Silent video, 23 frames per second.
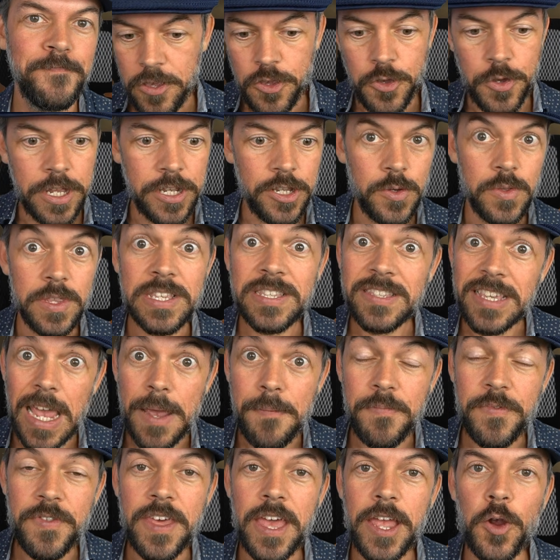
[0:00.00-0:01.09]
You can do the
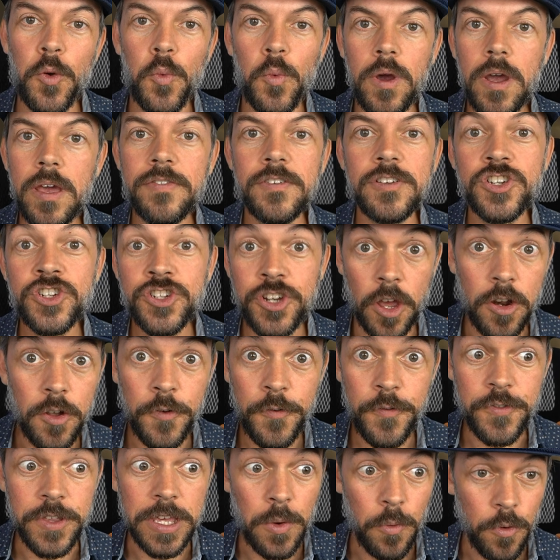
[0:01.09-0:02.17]
same thing with Shuttle
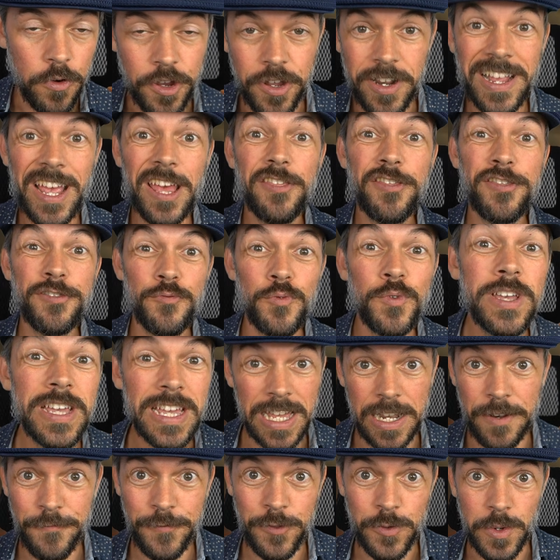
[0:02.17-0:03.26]
Fleet, where you're going to get 3
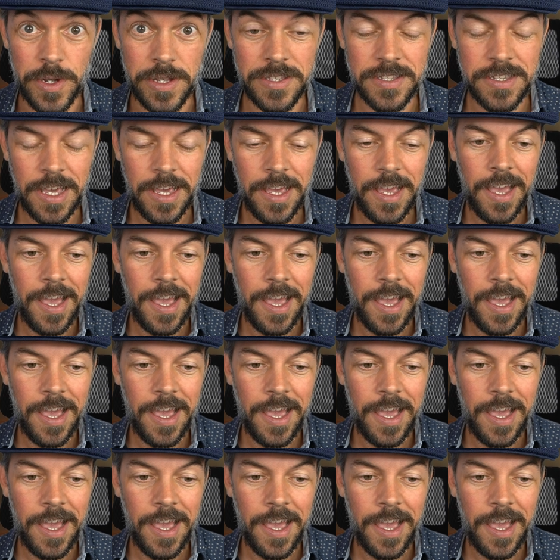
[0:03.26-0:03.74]
influence.